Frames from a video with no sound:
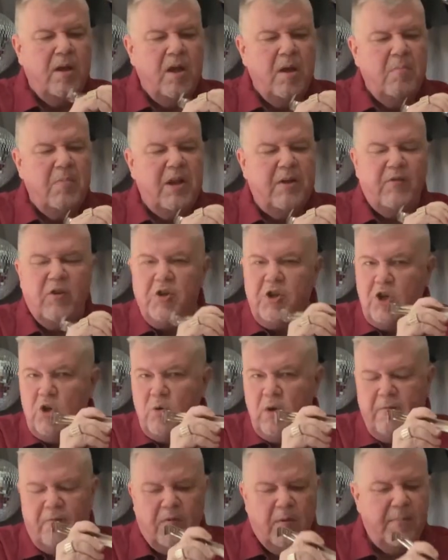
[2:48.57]
But if you
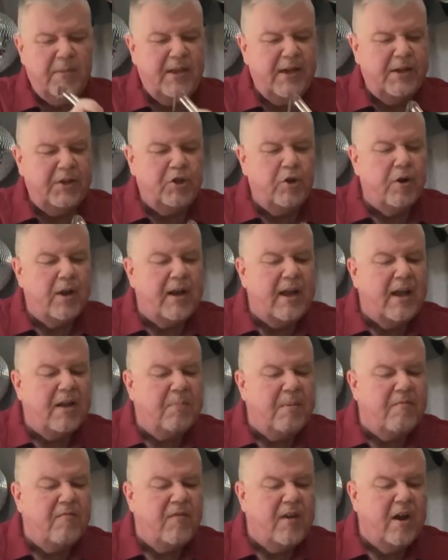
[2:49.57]
do it from this, you're going to have
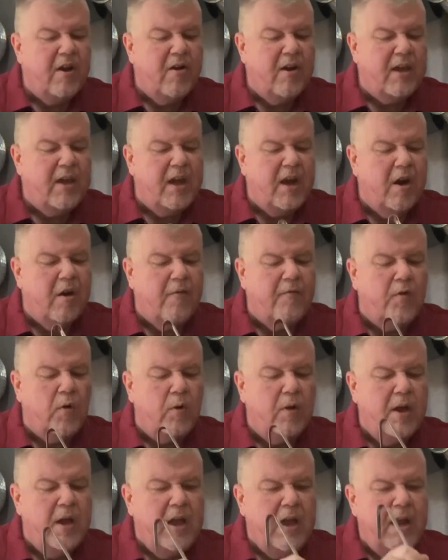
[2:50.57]
to be very
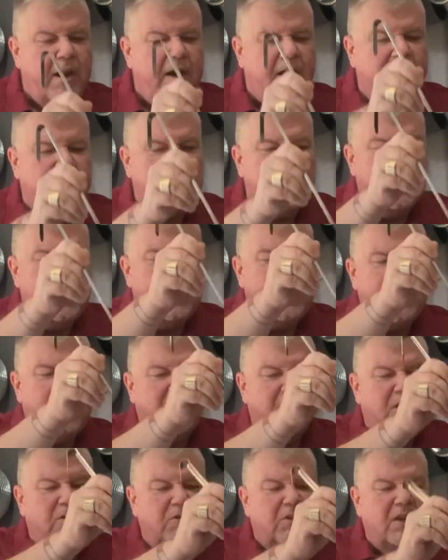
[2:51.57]
careful not to get any
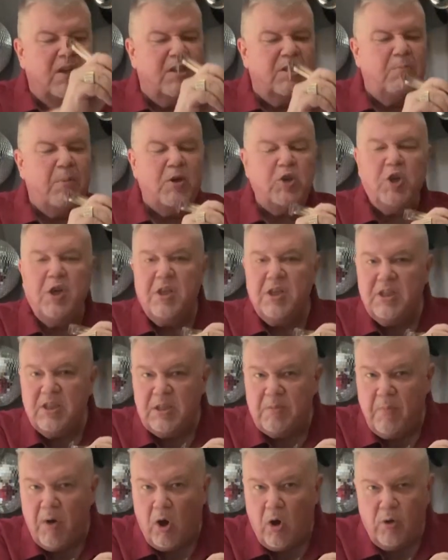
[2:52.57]
of those, especially the
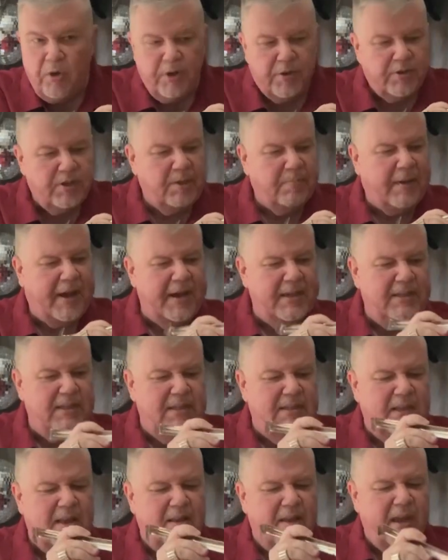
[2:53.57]
small little
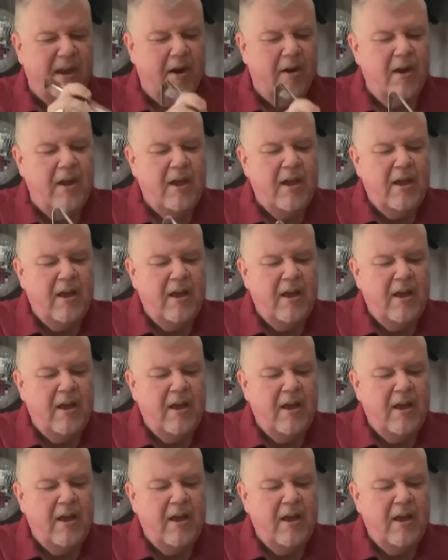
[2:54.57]
spices in there.